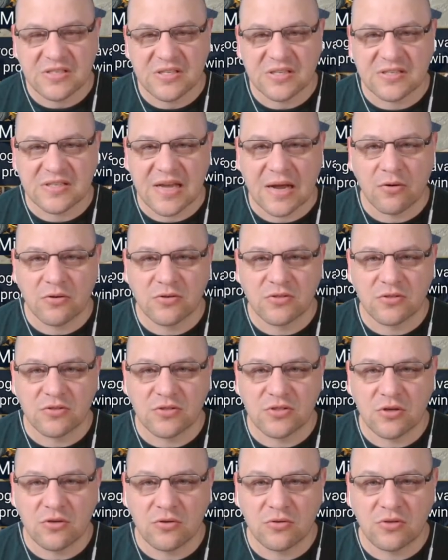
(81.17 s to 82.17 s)
hours or
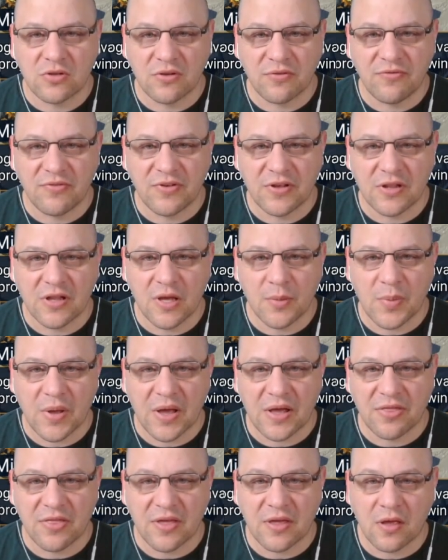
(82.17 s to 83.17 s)
so to fill up. I
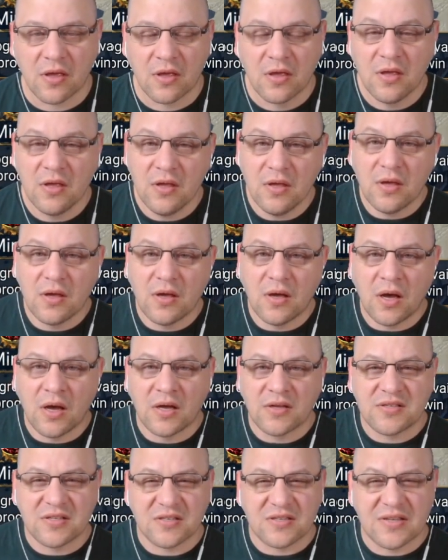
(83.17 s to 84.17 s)
think
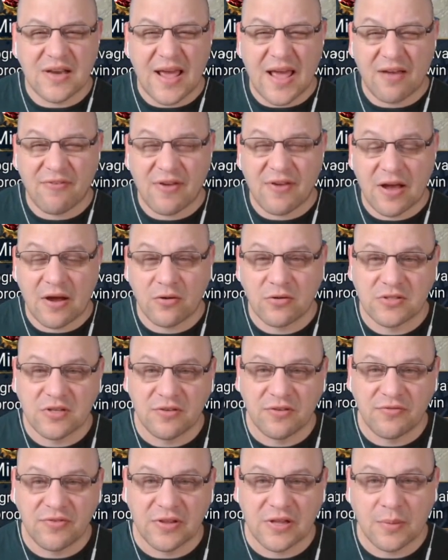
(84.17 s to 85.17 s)
6.5 hours to
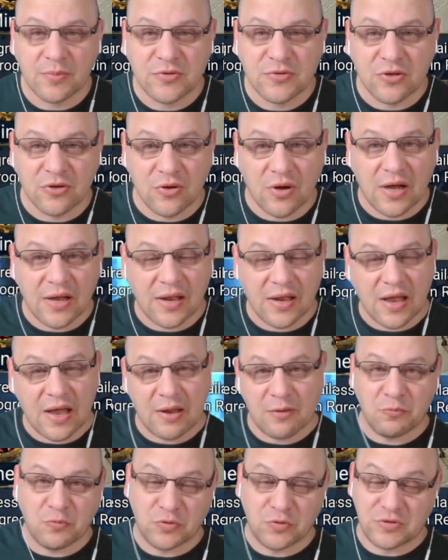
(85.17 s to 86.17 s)
fill up. So I
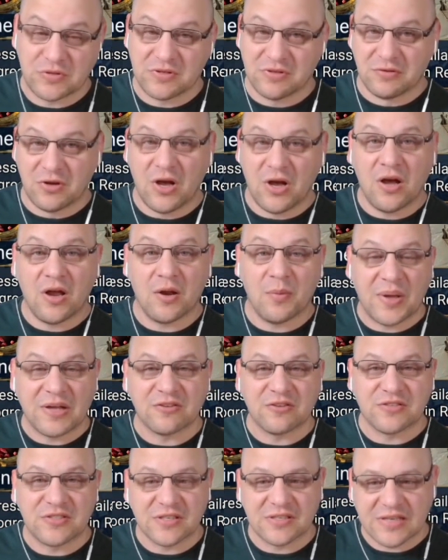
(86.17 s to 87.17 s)
was on about
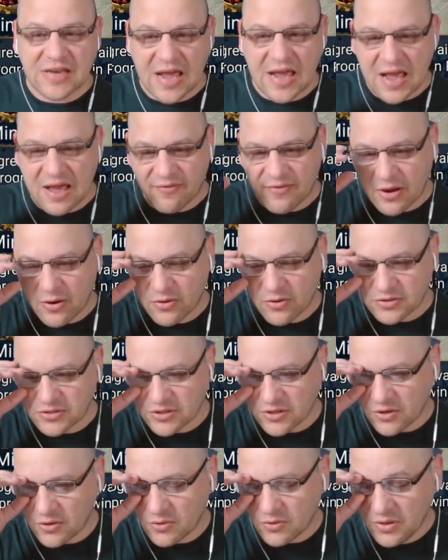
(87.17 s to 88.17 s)
6.5 hours
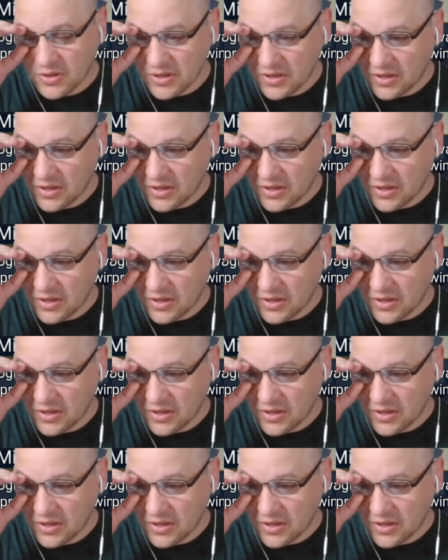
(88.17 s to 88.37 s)
ago.